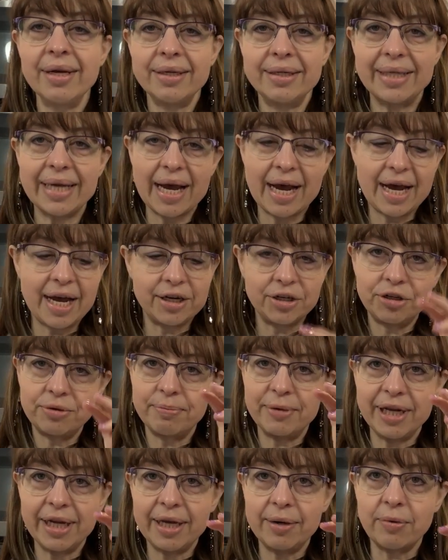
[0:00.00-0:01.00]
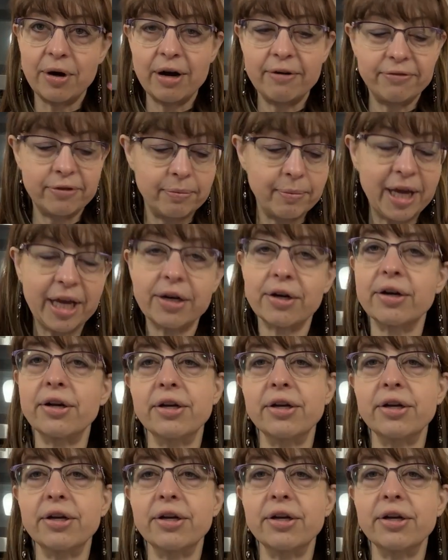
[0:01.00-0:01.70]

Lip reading: Dash mini waffle maker.